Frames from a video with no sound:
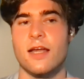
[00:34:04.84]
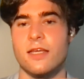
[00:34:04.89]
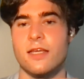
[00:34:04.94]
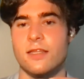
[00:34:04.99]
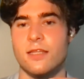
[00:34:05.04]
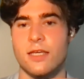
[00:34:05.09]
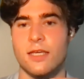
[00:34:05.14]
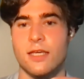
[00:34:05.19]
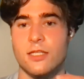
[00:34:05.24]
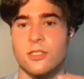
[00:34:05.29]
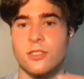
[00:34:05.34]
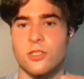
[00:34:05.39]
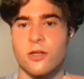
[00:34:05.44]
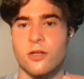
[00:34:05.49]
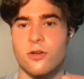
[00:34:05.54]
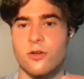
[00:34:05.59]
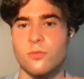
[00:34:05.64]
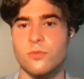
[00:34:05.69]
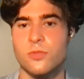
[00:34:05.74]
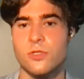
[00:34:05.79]
and the kindred
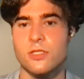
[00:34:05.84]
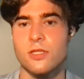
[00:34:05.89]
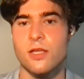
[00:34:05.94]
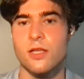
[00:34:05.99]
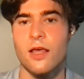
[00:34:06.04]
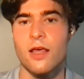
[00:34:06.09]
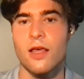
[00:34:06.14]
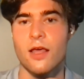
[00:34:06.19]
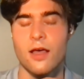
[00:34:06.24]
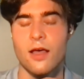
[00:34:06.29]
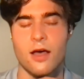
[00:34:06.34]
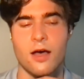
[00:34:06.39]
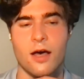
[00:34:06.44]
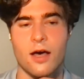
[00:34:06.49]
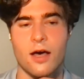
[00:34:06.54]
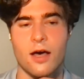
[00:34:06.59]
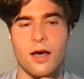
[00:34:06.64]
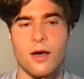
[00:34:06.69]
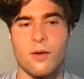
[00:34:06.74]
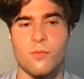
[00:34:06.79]
groups.
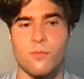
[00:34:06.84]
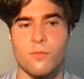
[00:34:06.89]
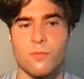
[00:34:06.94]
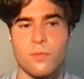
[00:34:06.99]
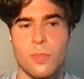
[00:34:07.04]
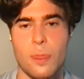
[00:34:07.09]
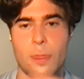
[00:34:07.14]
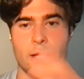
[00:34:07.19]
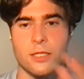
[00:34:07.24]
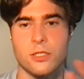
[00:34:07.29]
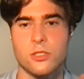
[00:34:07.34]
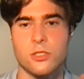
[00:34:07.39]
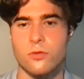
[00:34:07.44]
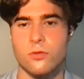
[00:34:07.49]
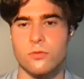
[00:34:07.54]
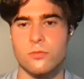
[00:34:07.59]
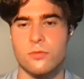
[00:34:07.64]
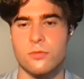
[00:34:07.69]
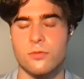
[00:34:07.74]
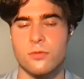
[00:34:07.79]
And so
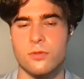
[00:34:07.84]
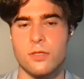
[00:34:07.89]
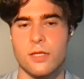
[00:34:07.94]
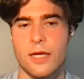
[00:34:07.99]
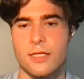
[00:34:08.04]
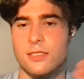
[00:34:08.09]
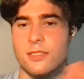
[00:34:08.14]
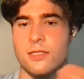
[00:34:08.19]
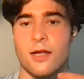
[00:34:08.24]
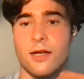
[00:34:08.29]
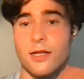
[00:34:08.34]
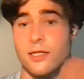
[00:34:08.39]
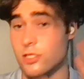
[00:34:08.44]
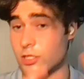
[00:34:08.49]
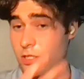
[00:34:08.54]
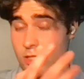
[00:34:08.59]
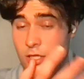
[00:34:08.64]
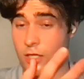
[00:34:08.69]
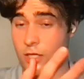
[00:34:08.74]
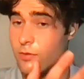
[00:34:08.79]
it's not
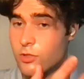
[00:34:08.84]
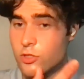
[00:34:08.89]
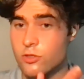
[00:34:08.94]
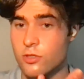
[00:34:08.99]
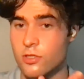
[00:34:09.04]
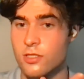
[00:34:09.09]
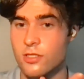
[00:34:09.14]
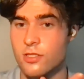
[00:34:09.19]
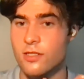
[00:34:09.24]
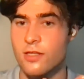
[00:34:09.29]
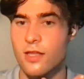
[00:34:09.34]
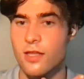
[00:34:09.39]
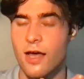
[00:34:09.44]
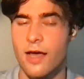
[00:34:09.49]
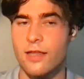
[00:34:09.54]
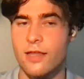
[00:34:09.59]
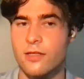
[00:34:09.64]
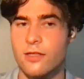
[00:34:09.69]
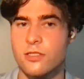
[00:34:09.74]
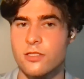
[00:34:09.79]
necessarily restricted to the
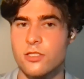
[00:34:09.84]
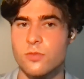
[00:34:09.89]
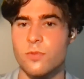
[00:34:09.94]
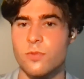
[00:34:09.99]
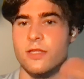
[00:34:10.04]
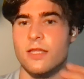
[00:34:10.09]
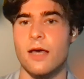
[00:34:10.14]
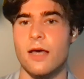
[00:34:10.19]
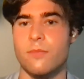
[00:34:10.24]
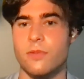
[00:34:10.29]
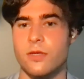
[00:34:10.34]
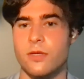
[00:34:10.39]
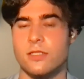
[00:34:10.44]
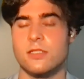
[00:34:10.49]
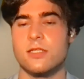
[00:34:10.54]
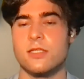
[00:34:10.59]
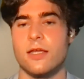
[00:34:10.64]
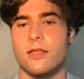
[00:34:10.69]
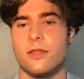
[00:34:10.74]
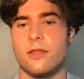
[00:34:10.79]
Highlands, but that being
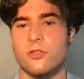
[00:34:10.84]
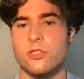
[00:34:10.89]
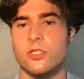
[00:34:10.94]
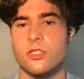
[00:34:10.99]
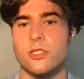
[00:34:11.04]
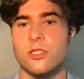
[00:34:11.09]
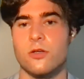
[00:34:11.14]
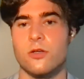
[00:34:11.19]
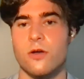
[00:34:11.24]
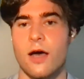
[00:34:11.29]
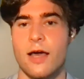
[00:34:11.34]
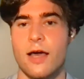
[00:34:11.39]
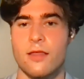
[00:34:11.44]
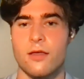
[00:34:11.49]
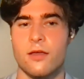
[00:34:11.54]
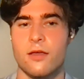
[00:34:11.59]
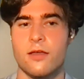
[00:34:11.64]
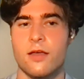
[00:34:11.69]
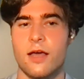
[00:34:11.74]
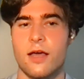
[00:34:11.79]
said, there's still,
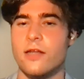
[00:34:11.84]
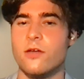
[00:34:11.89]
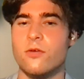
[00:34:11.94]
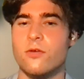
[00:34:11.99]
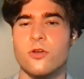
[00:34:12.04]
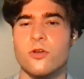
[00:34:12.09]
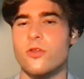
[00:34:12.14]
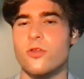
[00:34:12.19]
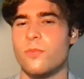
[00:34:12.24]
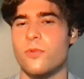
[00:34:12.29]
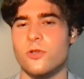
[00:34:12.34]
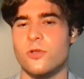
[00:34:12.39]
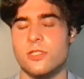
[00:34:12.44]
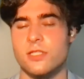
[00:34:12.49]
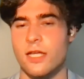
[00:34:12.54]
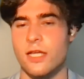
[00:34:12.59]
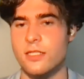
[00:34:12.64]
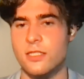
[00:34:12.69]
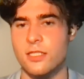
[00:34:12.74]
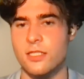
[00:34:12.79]
I don't know the
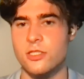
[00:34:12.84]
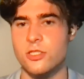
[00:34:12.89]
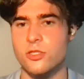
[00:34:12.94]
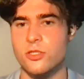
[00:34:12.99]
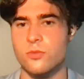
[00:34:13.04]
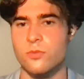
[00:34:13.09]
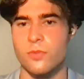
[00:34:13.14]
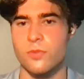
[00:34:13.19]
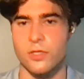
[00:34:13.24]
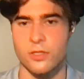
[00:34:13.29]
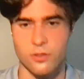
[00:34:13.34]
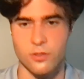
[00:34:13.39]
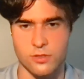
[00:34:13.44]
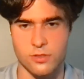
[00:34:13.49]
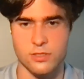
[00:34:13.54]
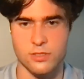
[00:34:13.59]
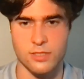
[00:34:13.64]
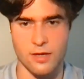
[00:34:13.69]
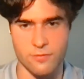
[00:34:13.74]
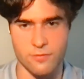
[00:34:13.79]
percentage, but there's
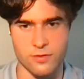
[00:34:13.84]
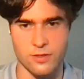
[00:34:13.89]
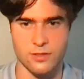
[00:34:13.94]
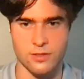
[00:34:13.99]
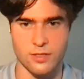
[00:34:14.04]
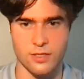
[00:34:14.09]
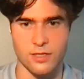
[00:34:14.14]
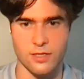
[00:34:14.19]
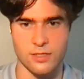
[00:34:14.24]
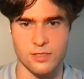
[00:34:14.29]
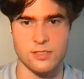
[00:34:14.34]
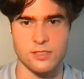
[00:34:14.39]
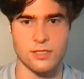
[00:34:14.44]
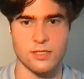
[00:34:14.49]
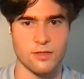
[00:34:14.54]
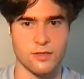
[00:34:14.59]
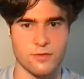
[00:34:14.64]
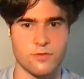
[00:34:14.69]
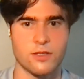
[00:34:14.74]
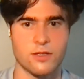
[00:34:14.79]
definitely a
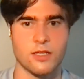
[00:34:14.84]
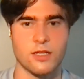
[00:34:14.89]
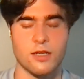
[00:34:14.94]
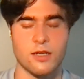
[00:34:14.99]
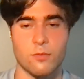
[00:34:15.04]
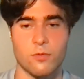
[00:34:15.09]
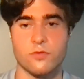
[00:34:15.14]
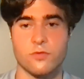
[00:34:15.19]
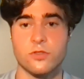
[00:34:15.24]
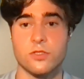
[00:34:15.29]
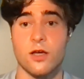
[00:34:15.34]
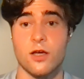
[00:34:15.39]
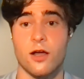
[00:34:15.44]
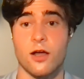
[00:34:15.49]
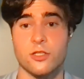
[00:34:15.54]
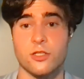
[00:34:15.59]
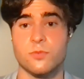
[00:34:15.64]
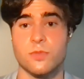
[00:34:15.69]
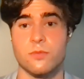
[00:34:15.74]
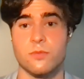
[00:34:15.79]
significant number of
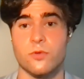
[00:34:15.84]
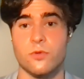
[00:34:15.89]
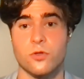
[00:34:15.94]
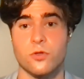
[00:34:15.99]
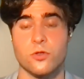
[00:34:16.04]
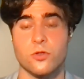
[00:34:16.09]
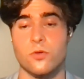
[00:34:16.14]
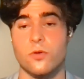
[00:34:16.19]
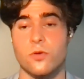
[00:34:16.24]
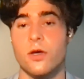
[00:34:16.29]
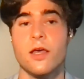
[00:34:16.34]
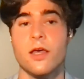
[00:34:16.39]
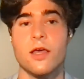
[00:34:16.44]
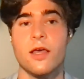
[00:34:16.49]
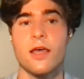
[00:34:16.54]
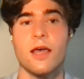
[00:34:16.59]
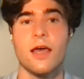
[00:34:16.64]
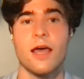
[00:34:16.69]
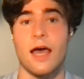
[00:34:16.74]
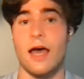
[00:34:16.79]
Scottish people who
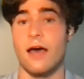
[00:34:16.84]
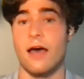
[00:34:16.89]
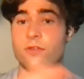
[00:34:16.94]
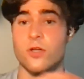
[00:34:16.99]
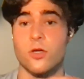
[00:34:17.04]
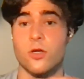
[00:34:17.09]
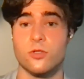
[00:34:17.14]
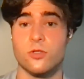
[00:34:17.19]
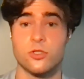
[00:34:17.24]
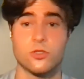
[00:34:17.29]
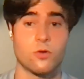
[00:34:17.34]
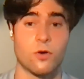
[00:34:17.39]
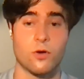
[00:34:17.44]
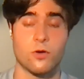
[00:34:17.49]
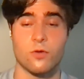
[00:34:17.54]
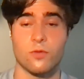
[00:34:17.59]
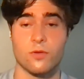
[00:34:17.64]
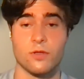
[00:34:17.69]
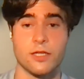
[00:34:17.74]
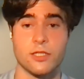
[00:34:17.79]
have no
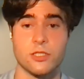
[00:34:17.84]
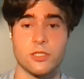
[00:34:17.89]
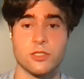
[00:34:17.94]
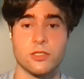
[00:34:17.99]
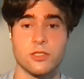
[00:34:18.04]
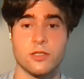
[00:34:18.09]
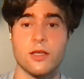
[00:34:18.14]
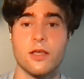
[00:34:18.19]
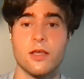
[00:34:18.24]
historical relation